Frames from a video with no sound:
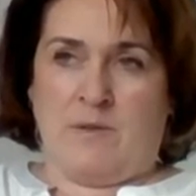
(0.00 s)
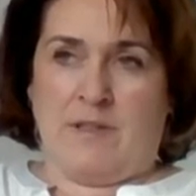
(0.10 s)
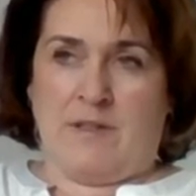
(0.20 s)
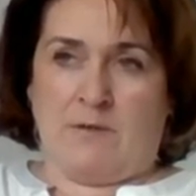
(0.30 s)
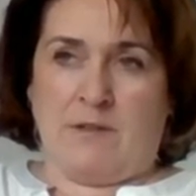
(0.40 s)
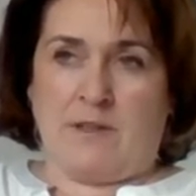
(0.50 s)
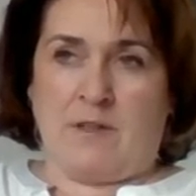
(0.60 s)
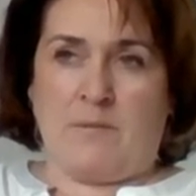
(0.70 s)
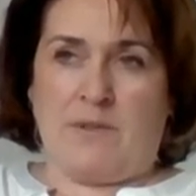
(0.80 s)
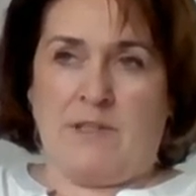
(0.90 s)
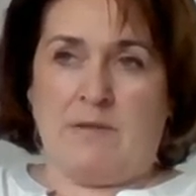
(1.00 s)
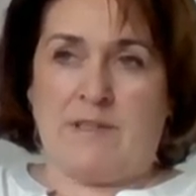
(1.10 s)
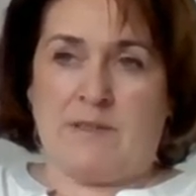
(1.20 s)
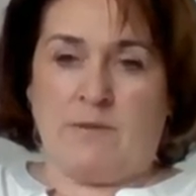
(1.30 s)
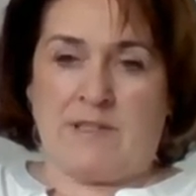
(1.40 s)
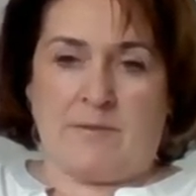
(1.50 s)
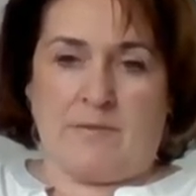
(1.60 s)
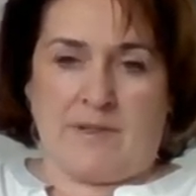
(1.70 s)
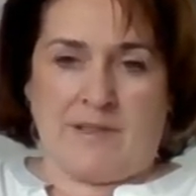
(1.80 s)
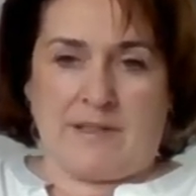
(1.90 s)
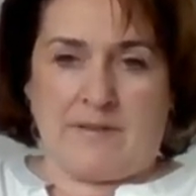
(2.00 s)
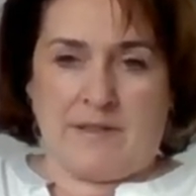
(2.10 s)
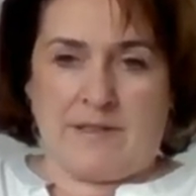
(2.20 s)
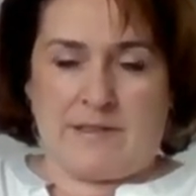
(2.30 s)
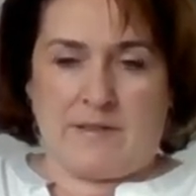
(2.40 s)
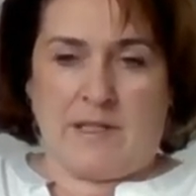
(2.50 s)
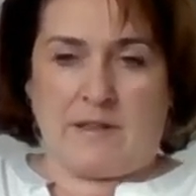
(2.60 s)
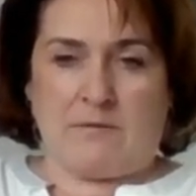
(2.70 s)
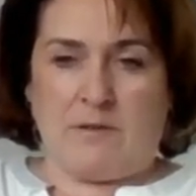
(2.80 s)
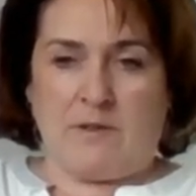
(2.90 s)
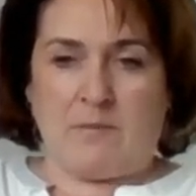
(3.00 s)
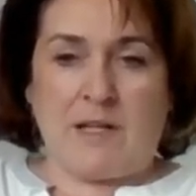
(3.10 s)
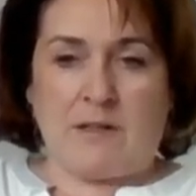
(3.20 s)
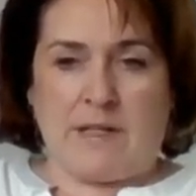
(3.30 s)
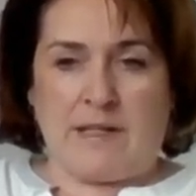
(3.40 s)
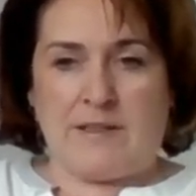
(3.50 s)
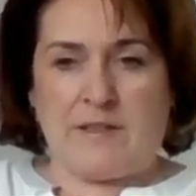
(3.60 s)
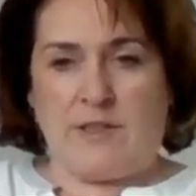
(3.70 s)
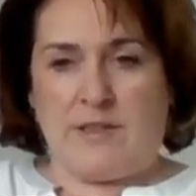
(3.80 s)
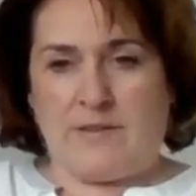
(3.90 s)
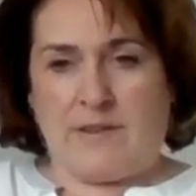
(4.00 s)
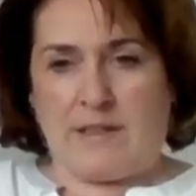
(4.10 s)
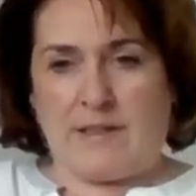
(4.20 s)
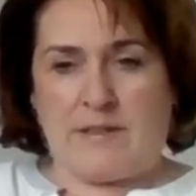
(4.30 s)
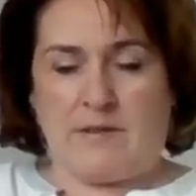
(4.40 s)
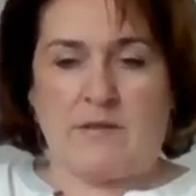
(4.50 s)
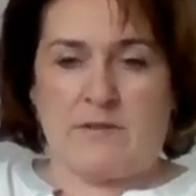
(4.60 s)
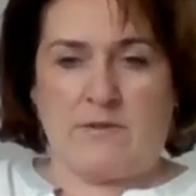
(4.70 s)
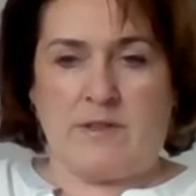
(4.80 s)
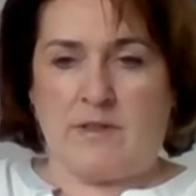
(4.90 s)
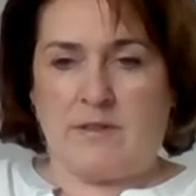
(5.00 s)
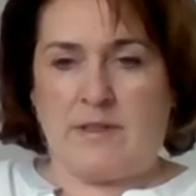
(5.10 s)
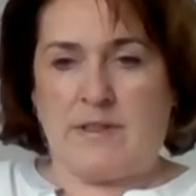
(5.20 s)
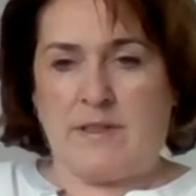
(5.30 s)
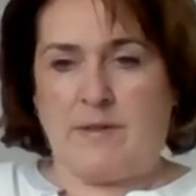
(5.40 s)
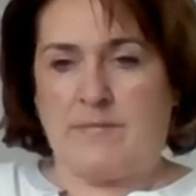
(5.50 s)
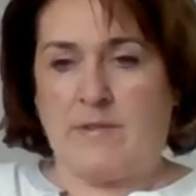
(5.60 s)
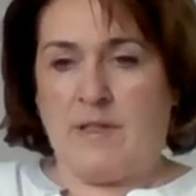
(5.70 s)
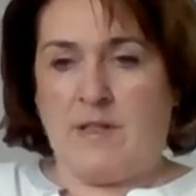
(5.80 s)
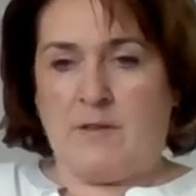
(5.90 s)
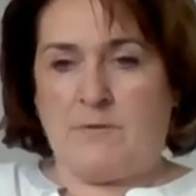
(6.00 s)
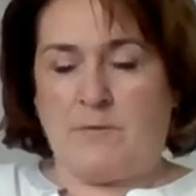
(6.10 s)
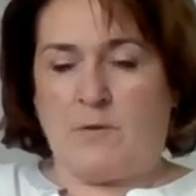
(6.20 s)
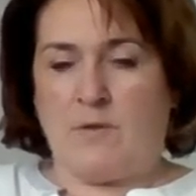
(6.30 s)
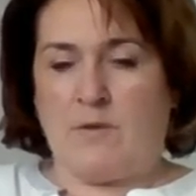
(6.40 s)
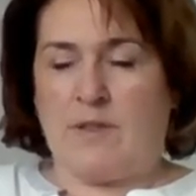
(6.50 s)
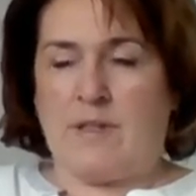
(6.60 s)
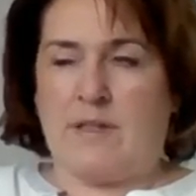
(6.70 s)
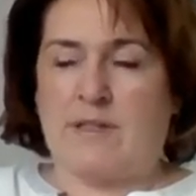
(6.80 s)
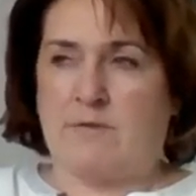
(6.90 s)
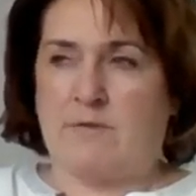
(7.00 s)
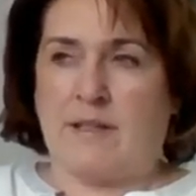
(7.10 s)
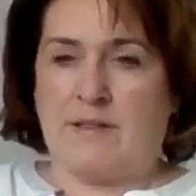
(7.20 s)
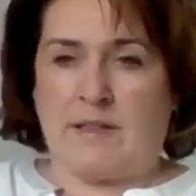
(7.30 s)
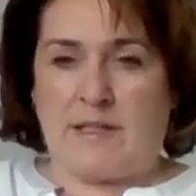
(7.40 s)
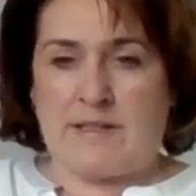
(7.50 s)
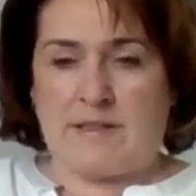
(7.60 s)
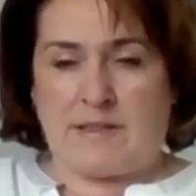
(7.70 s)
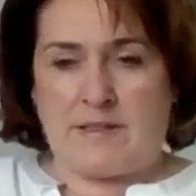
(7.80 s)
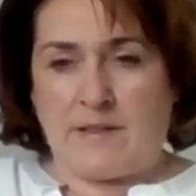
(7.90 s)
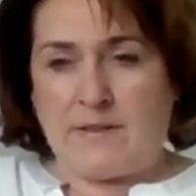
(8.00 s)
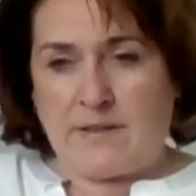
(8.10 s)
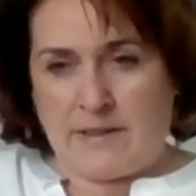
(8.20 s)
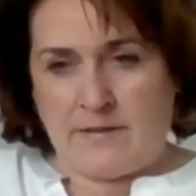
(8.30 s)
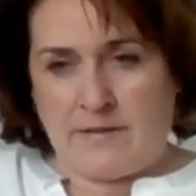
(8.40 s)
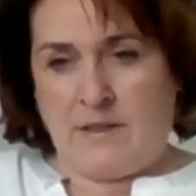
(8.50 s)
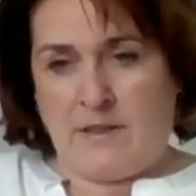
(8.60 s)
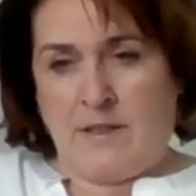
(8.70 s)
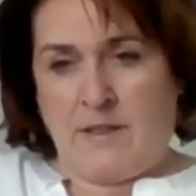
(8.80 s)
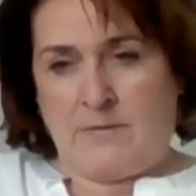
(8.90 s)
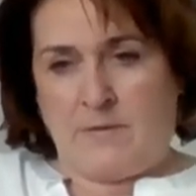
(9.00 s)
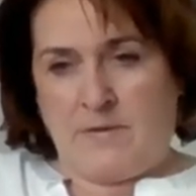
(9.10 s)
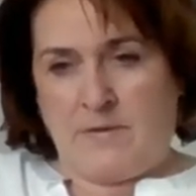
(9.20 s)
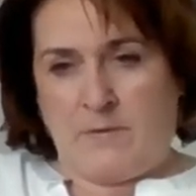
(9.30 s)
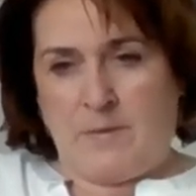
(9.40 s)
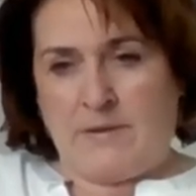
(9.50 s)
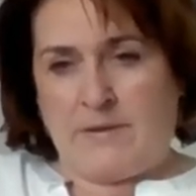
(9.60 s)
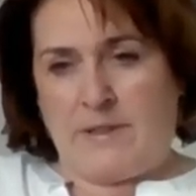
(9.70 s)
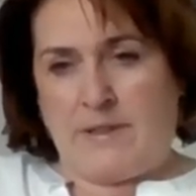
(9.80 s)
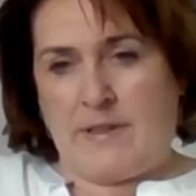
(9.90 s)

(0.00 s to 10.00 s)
We know a company who is doing something like this. They are growing microalgae in tanks in Austria for extracting astaxanthin from it.